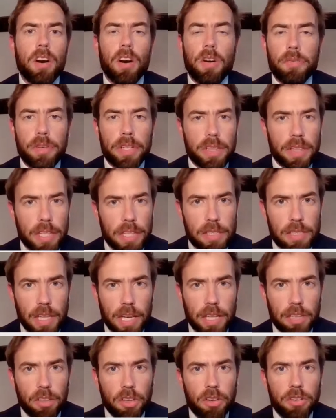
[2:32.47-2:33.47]
offering
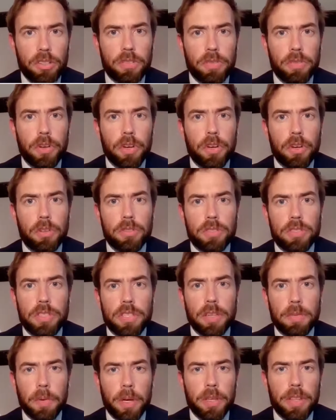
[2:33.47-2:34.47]
things like loan
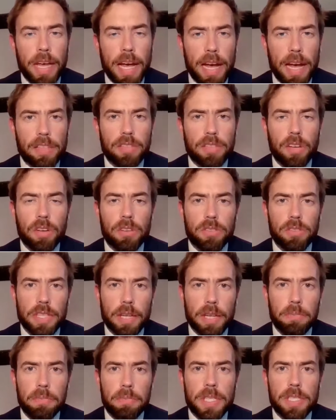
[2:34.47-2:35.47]
deferrals to both
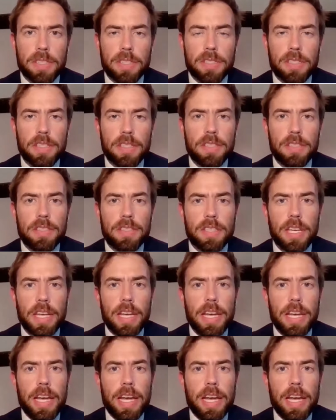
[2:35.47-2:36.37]
households and businesses.